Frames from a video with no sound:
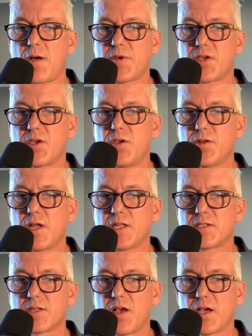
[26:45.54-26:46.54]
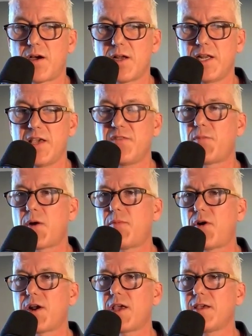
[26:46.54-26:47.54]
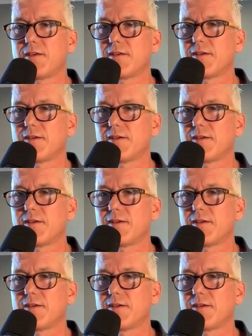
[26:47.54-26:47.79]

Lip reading: acute. It's like I leave my body.